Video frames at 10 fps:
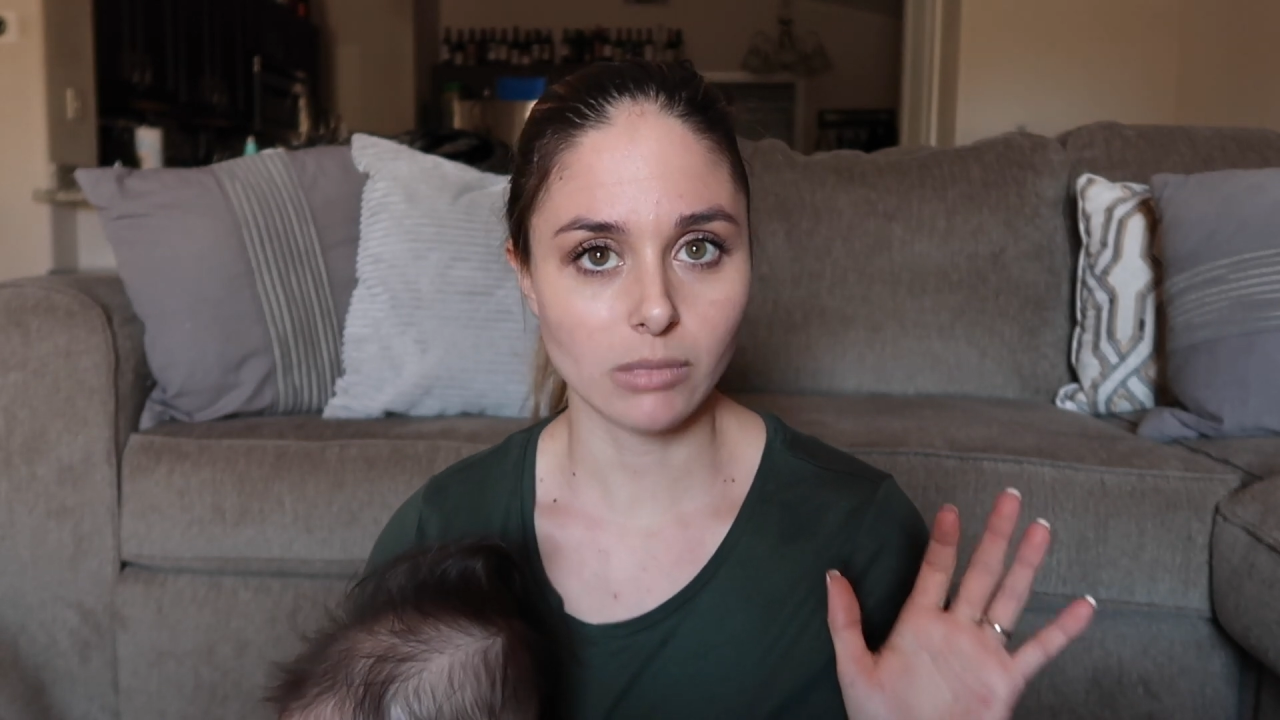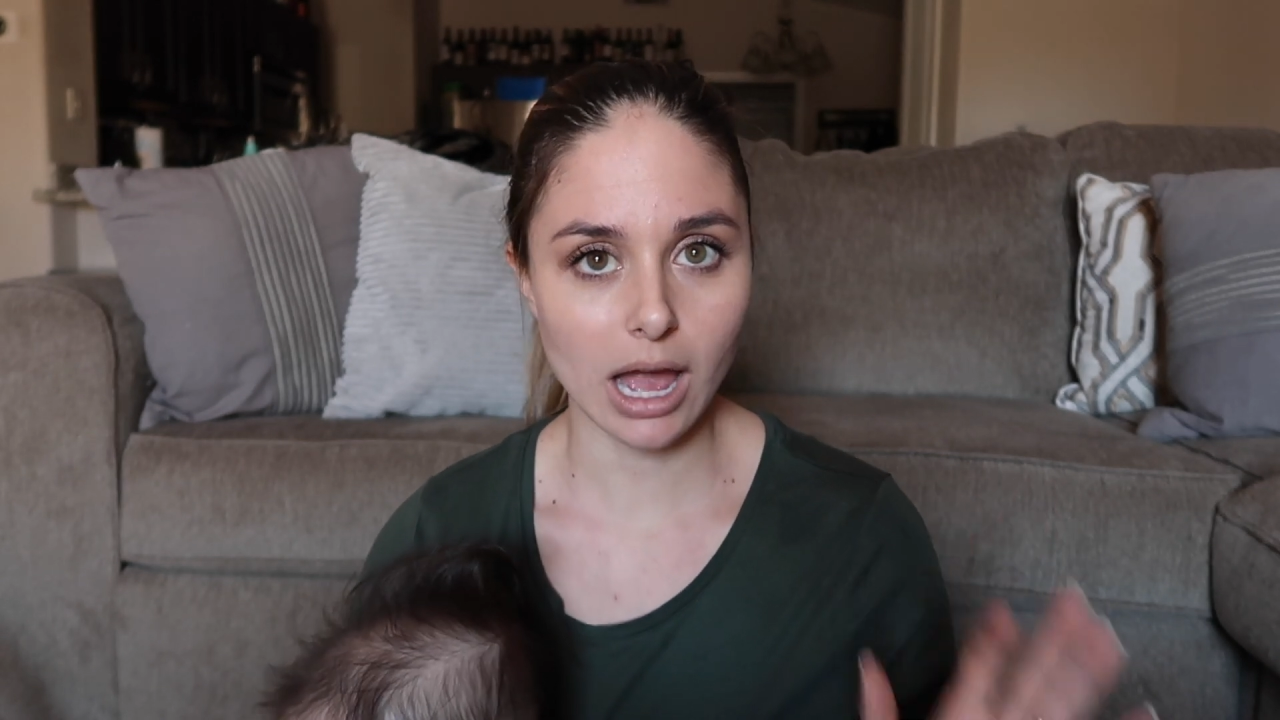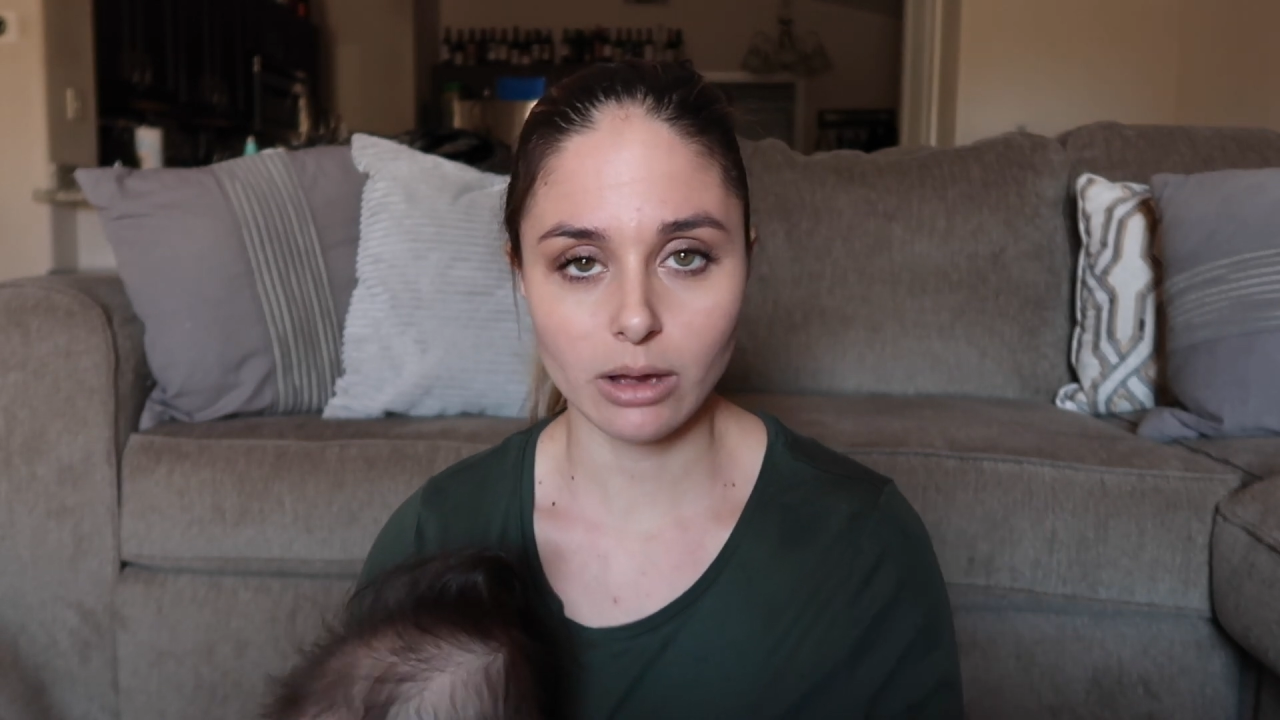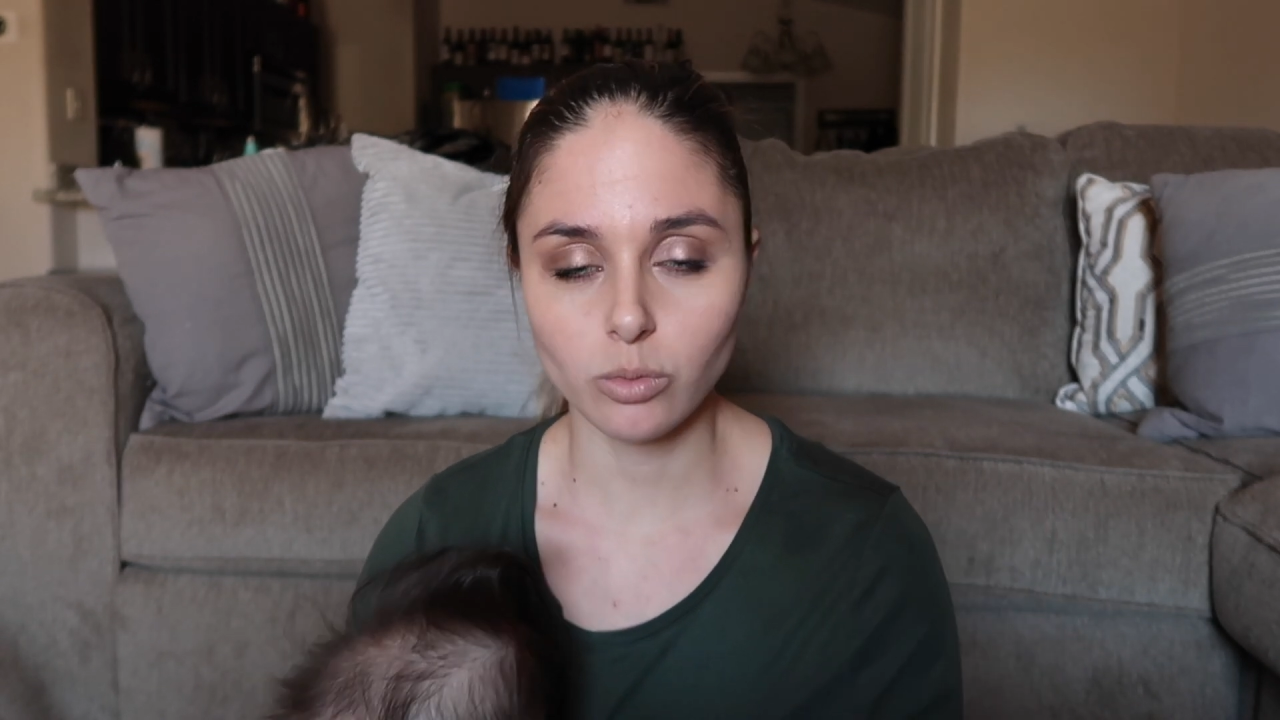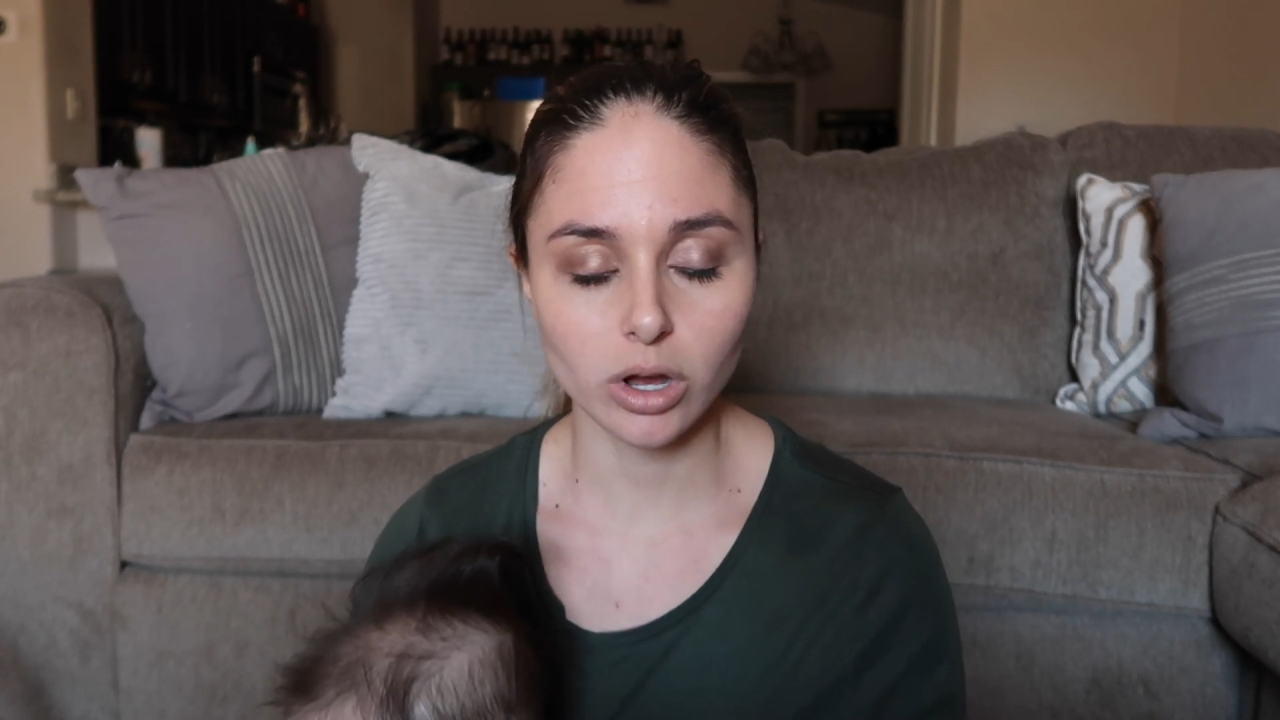
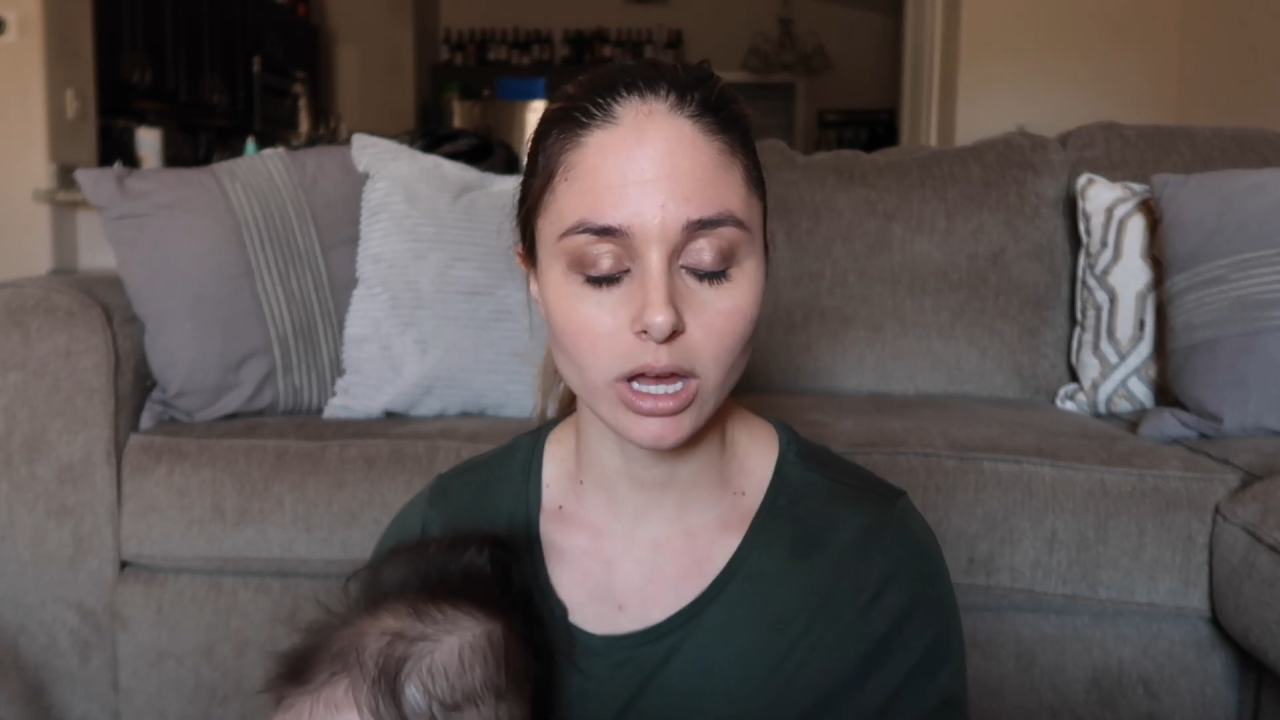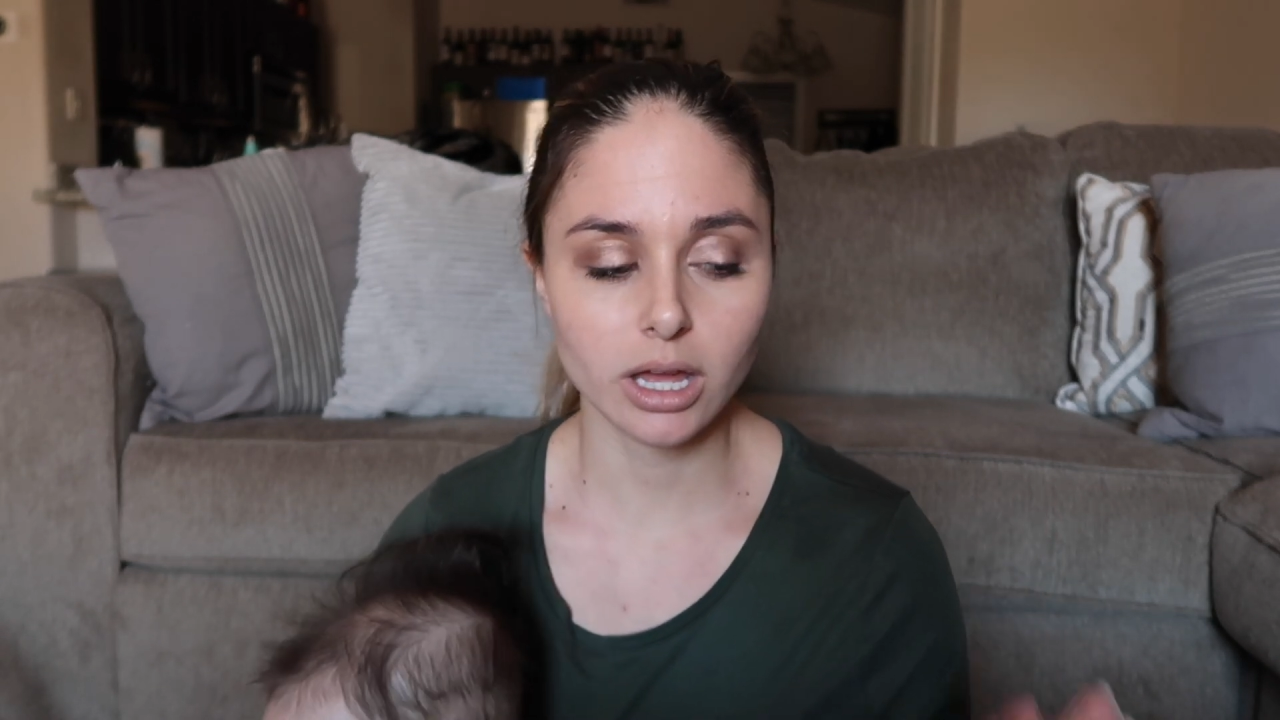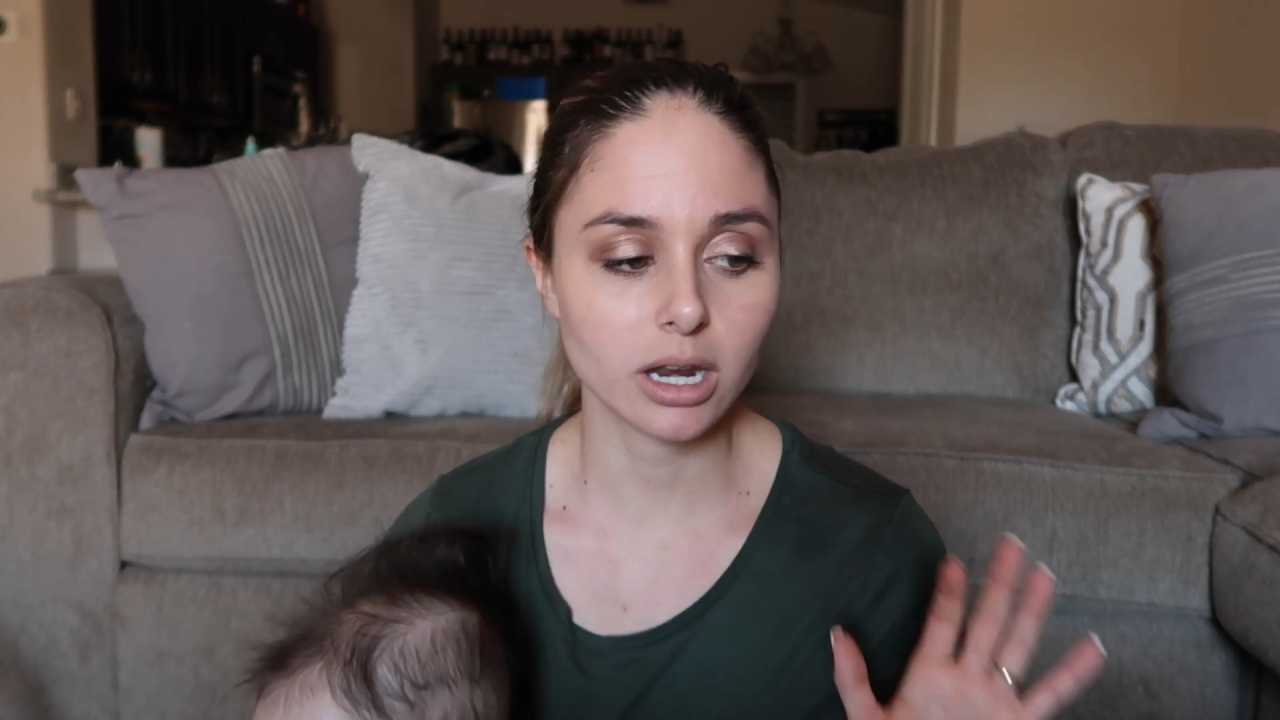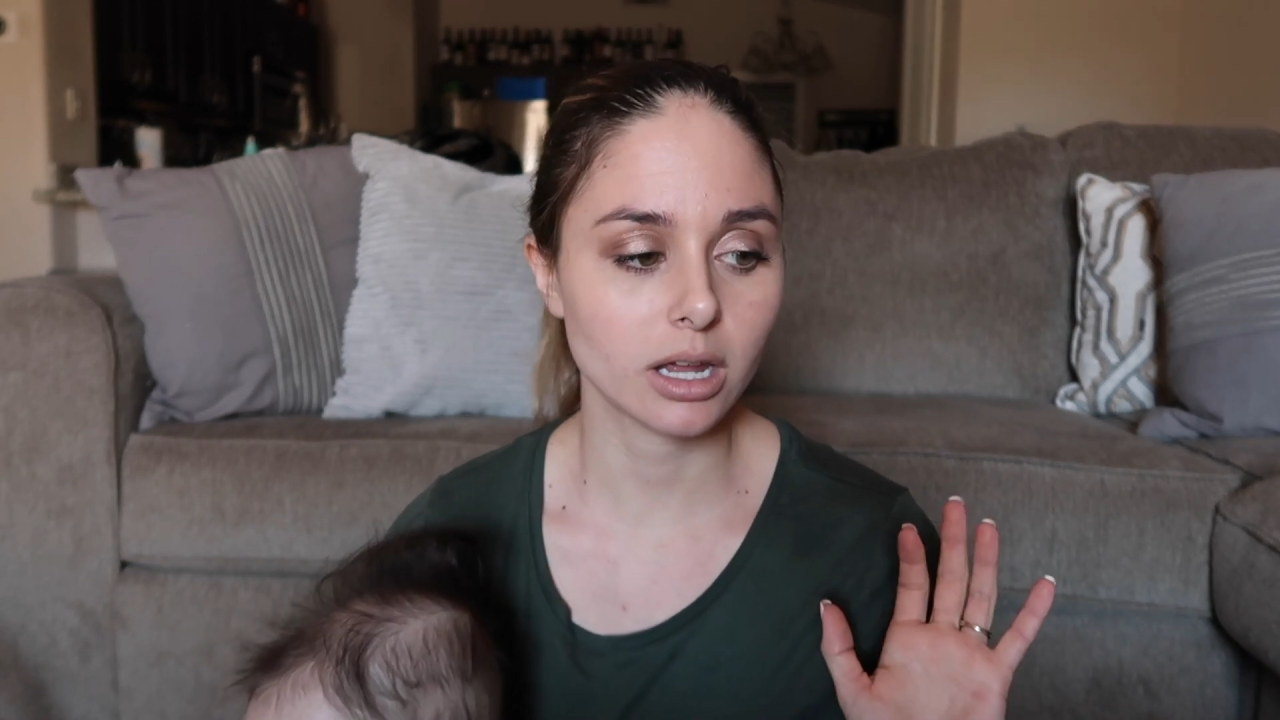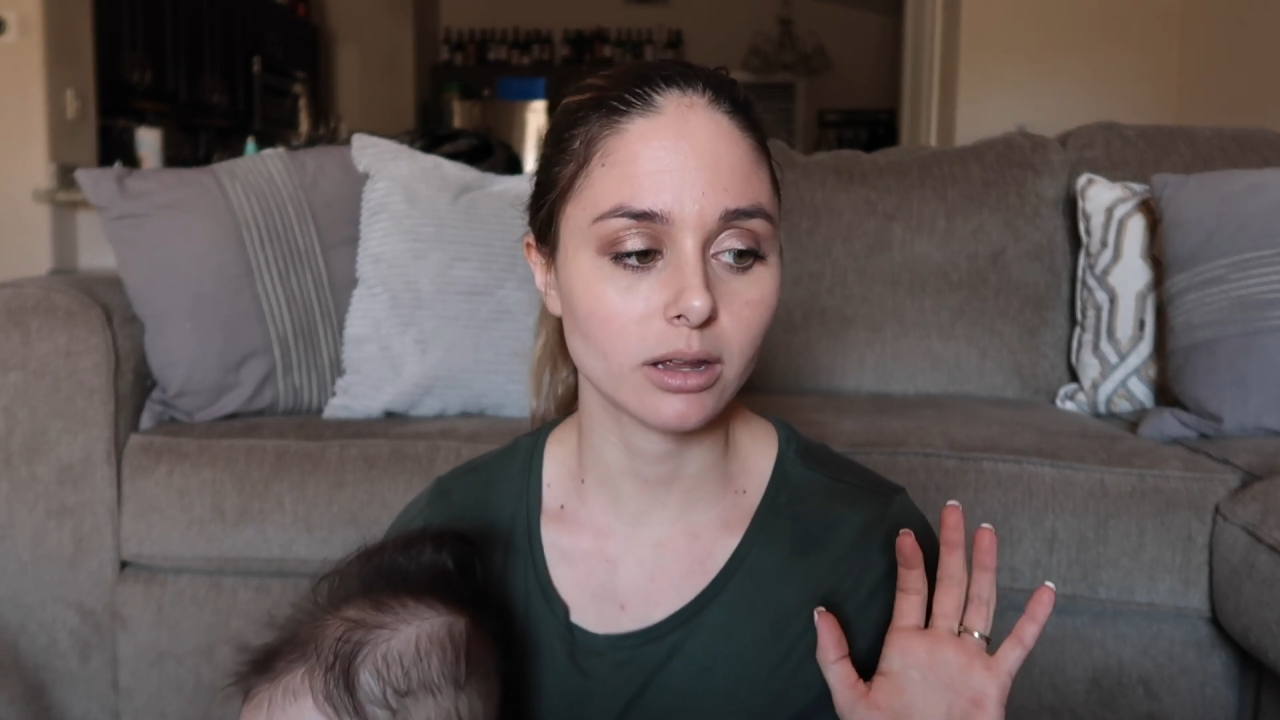I
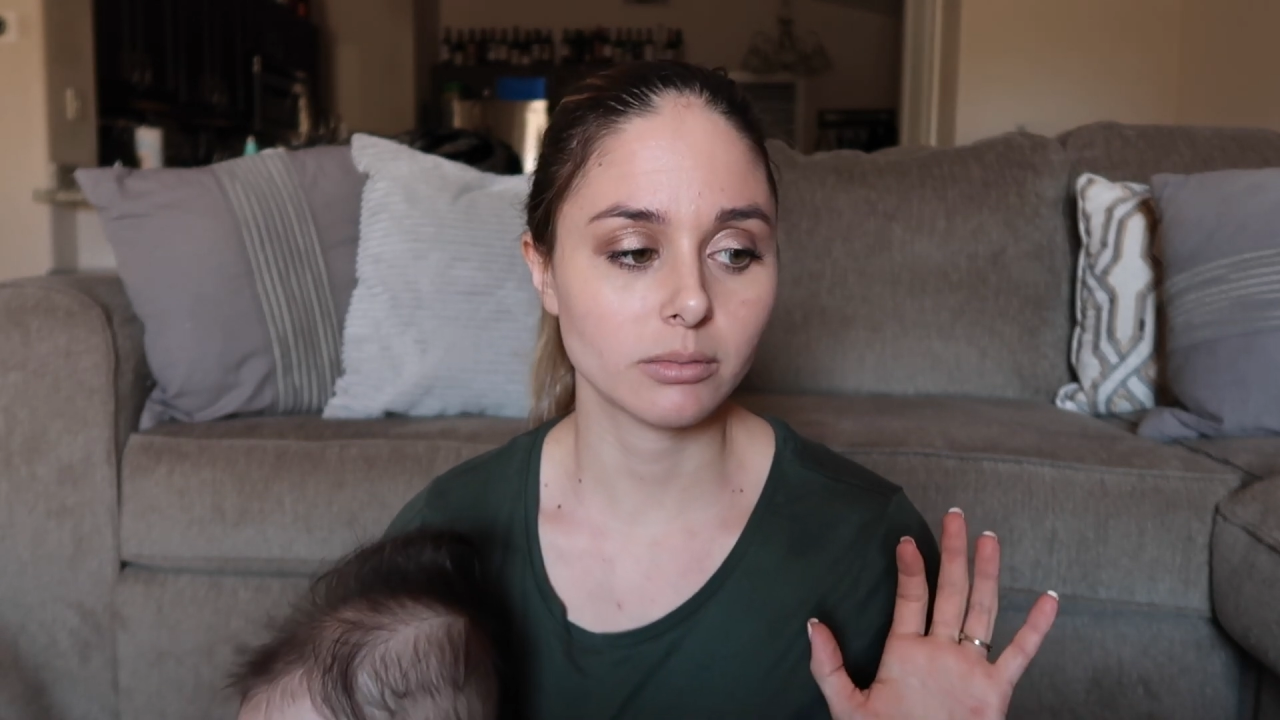would